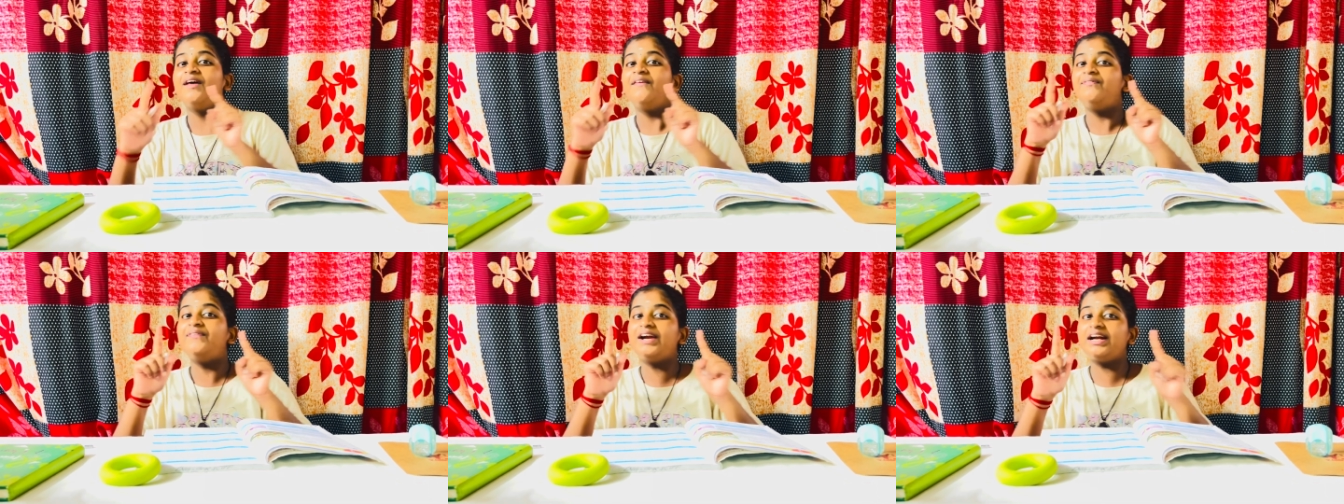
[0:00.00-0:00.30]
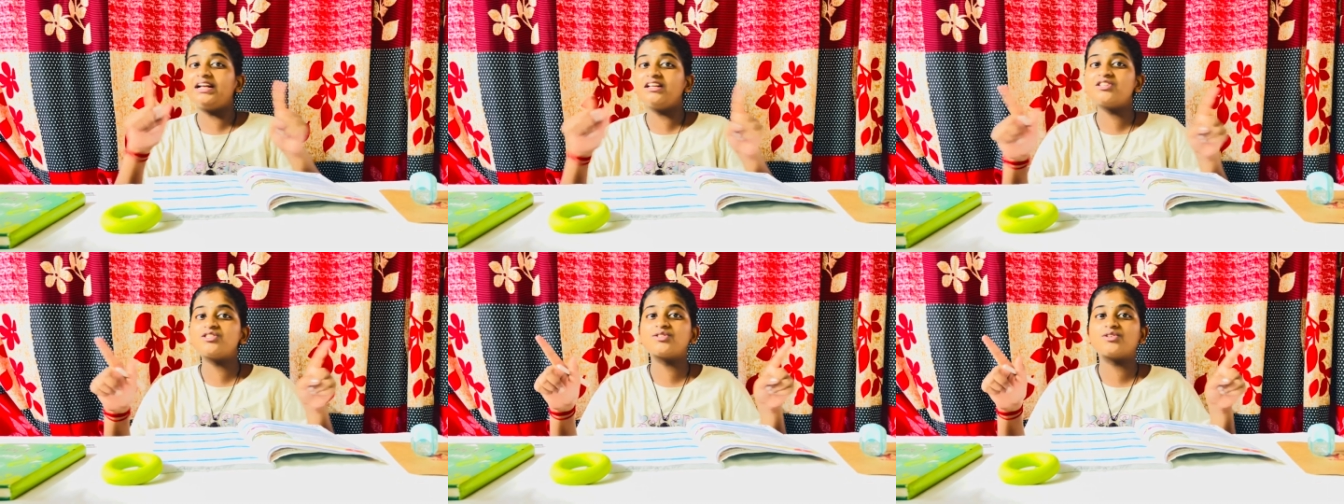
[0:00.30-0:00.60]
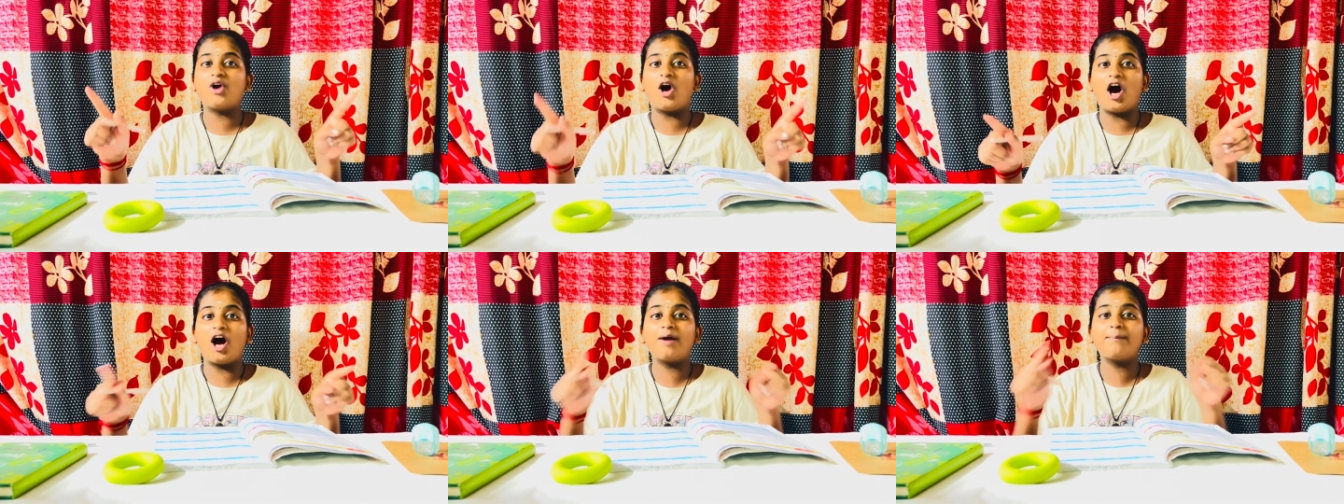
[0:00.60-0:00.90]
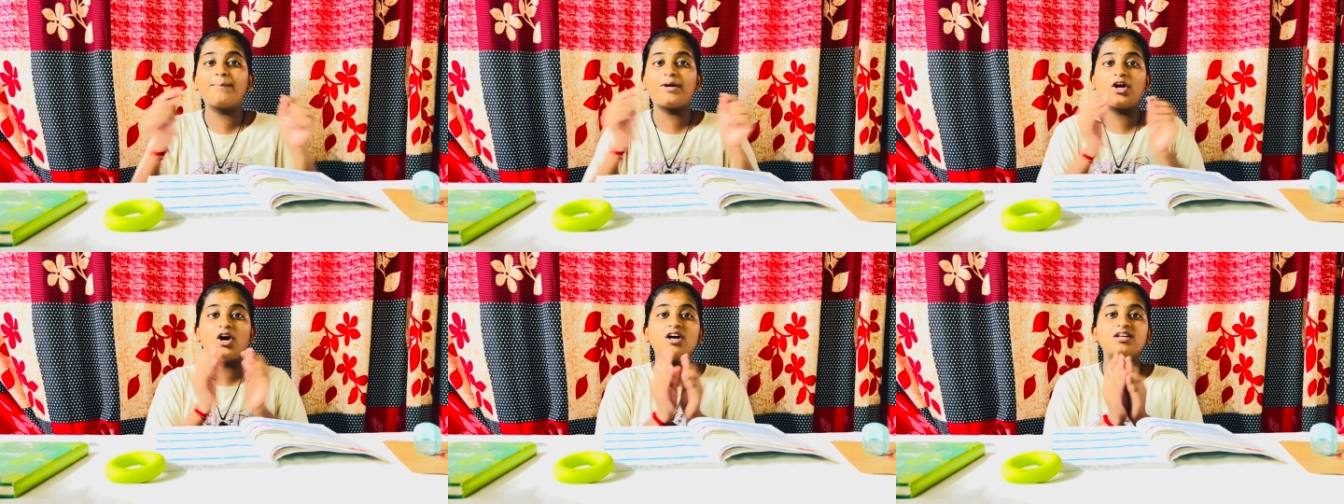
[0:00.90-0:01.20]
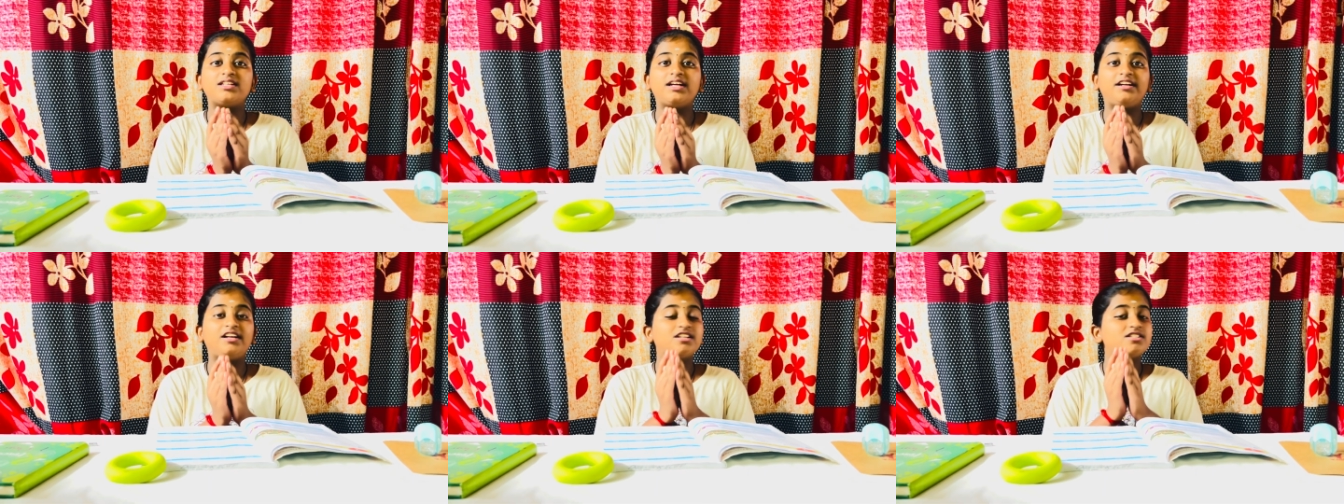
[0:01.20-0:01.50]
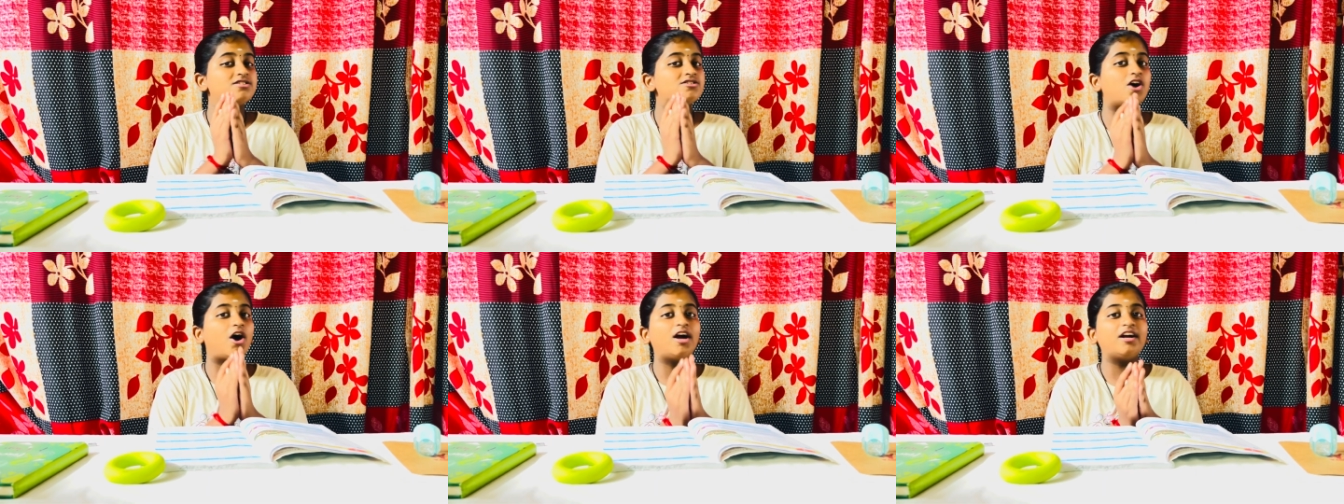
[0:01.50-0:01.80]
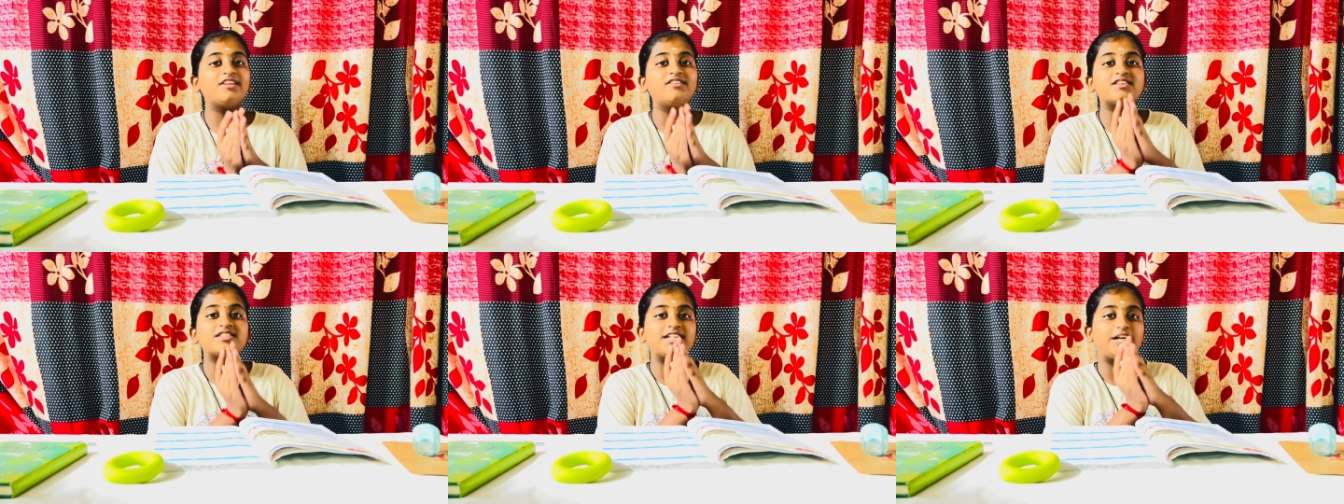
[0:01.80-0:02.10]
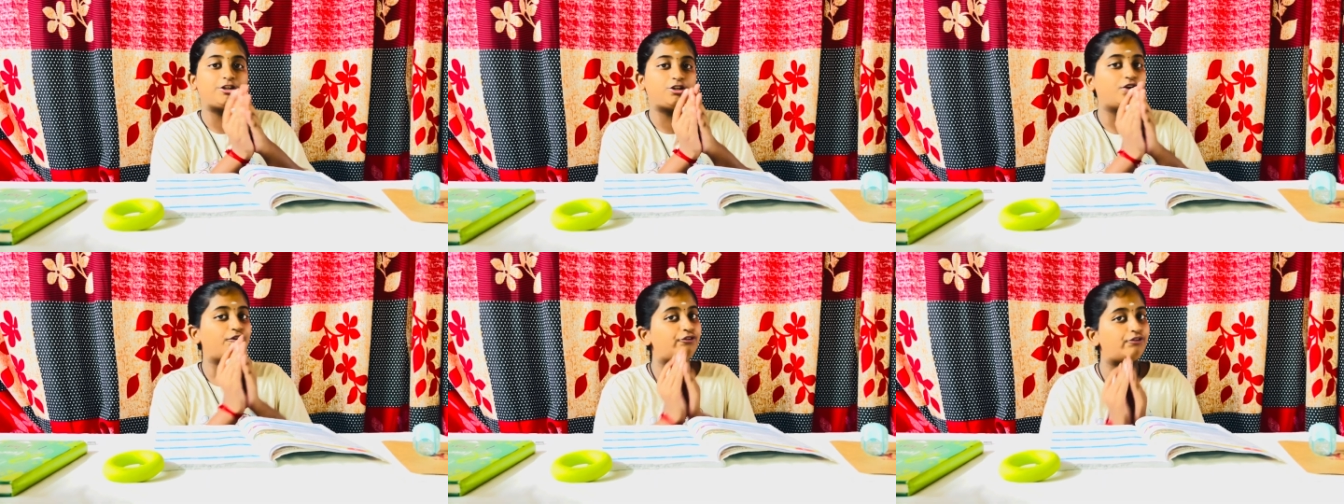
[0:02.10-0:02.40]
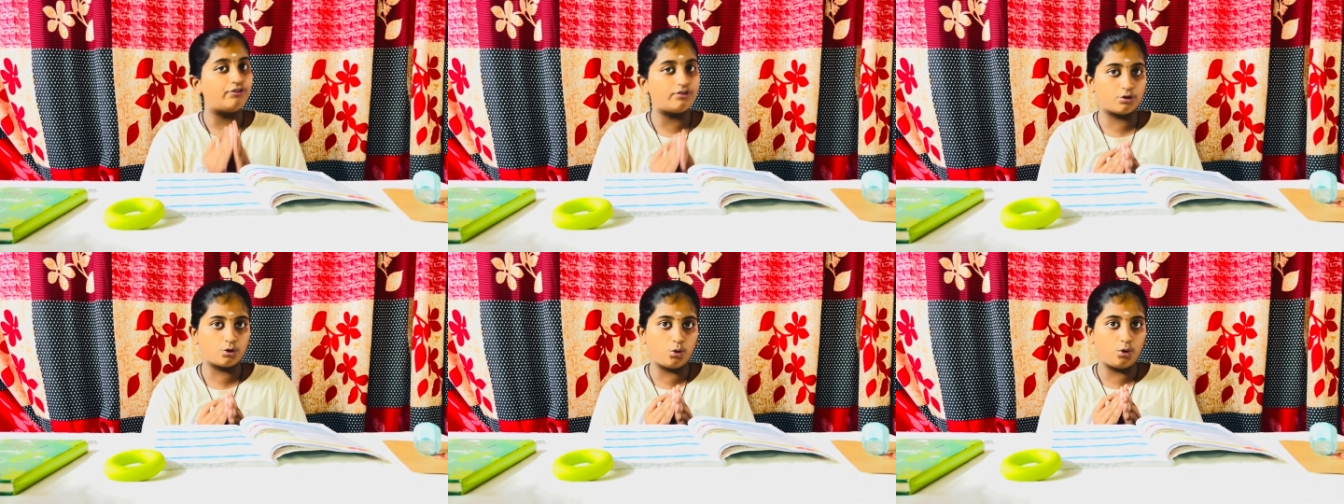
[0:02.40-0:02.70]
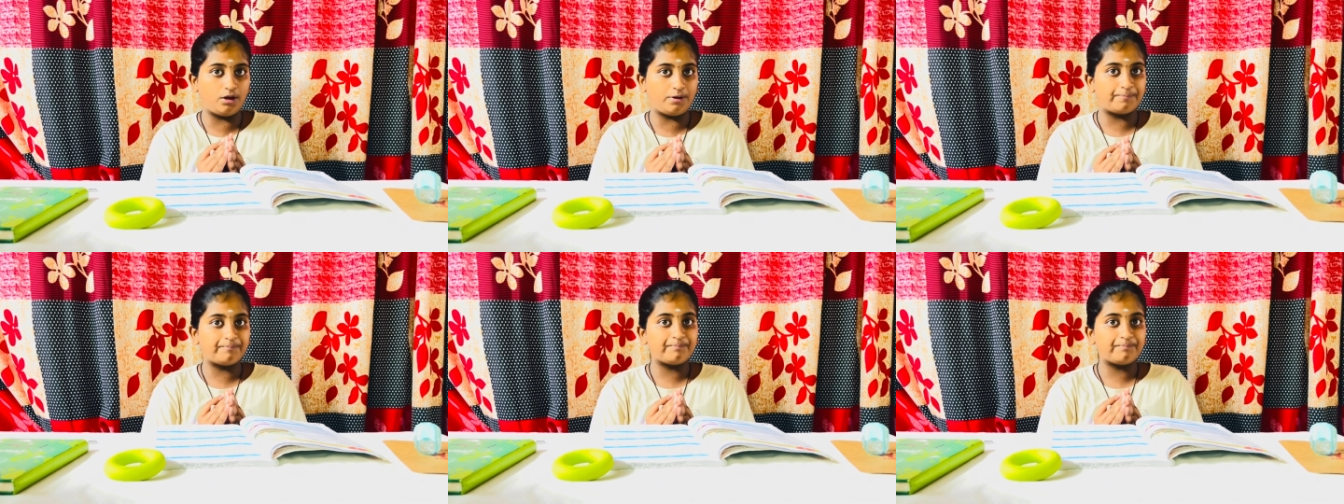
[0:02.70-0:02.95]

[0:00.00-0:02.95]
that is wrong because it is not in the set of rule.